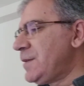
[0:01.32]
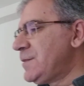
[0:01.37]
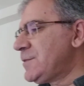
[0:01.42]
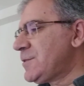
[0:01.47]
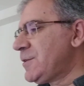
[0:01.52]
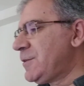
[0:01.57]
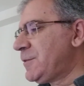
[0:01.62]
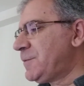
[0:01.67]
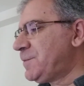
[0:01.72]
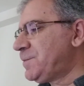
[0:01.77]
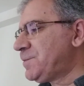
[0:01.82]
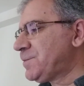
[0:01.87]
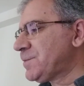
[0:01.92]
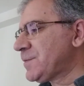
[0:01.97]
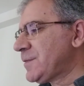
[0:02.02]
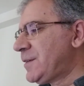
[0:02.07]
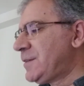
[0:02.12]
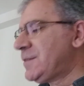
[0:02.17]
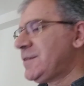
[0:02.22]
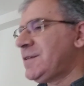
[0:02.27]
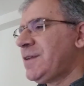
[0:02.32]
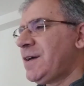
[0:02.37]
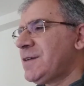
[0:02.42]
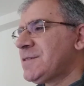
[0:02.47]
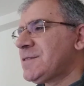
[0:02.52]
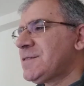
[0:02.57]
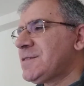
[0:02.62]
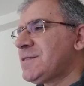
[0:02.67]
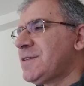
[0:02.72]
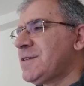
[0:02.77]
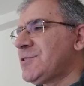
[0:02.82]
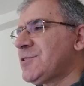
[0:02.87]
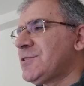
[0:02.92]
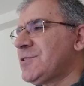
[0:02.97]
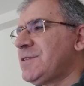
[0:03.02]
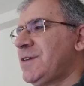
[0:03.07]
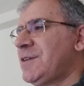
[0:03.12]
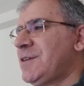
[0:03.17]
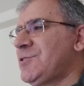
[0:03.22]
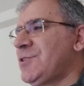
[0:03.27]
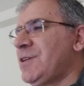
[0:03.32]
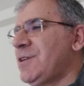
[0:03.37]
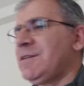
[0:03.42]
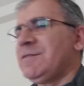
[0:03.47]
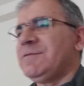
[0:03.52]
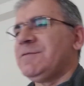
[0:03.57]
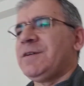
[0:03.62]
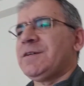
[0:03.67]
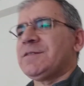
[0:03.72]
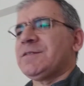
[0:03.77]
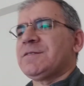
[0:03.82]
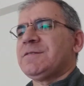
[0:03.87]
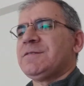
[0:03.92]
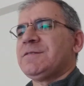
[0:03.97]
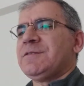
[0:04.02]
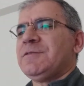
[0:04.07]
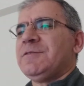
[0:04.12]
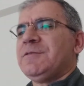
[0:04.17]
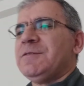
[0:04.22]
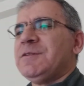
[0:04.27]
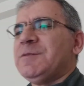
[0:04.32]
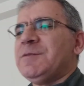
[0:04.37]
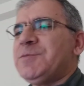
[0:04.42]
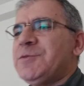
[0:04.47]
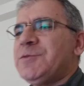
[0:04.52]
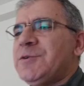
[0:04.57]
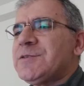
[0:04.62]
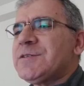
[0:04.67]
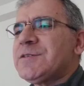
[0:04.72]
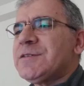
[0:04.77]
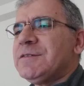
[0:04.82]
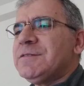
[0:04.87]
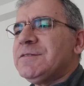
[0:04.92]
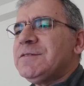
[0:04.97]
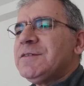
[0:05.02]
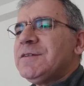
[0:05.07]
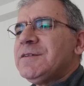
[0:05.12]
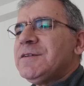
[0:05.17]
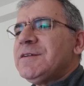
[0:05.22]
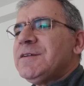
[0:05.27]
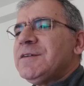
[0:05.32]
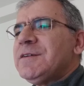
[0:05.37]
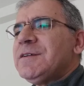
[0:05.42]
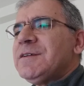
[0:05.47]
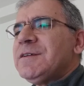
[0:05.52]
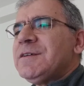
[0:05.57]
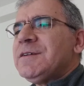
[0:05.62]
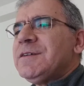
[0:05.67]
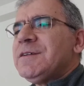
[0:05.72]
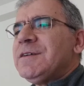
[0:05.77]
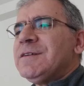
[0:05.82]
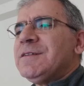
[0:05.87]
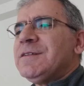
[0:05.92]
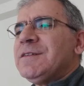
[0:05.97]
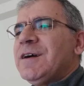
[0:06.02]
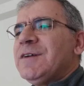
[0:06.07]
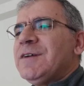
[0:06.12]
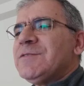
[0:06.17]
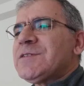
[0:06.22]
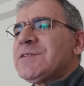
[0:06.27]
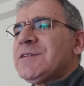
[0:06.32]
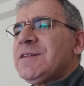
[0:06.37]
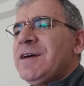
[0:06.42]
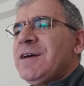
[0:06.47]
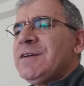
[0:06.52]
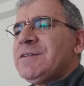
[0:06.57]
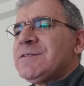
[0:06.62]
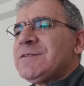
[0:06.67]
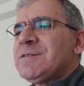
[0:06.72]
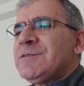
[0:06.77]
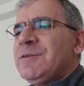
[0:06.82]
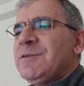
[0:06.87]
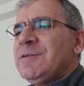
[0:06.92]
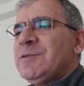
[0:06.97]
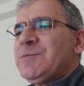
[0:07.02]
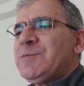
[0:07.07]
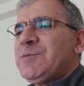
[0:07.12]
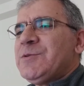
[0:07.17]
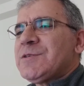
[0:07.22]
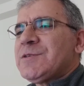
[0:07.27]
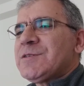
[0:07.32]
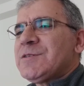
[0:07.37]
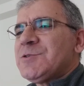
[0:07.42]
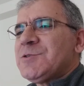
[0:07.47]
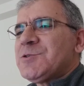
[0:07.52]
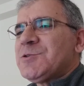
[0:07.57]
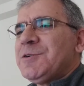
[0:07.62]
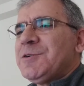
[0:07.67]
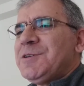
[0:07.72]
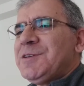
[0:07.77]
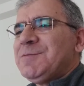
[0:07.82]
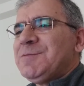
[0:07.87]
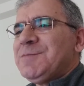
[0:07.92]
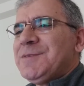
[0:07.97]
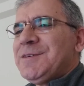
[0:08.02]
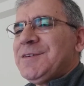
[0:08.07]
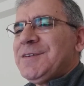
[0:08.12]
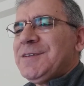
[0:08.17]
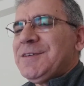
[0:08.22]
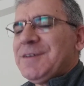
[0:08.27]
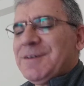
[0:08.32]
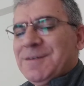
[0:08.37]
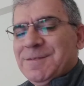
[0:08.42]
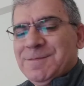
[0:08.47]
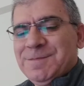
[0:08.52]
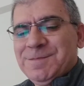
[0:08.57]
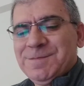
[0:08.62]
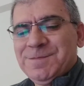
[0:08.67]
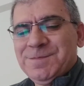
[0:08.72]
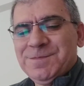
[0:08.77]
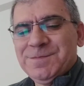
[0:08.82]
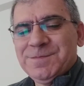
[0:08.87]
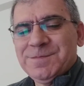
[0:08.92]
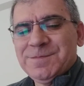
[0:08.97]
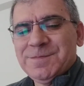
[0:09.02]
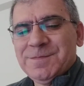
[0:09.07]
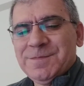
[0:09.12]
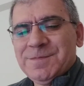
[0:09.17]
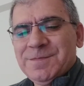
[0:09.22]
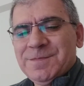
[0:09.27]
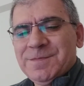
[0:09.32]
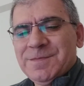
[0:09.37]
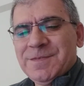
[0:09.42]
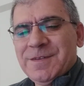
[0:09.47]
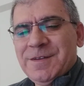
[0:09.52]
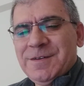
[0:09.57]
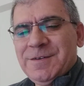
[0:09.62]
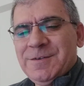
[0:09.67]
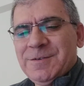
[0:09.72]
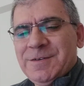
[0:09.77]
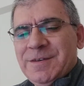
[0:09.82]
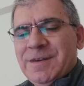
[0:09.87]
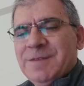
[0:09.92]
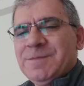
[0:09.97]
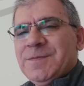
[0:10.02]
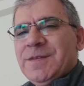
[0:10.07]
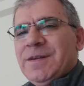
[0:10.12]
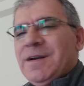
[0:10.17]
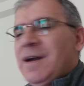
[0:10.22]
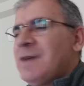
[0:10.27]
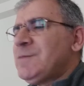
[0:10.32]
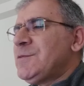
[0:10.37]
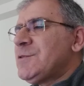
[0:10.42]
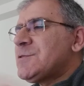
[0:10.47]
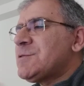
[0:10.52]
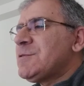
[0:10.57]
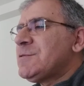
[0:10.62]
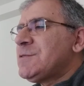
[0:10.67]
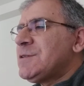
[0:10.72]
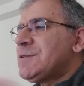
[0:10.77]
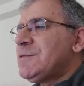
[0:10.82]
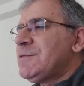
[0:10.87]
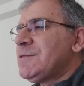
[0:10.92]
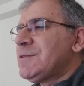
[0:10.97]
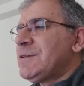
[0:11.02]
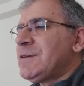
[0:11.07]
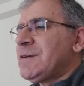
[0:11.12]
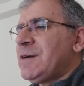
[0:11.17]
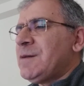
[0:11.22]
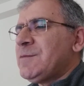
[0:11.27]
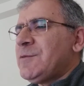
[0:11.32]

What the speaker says: So, in the last session, Ece was the only person, and now Sıla is the only person joining me here. Okay, I'm also recording.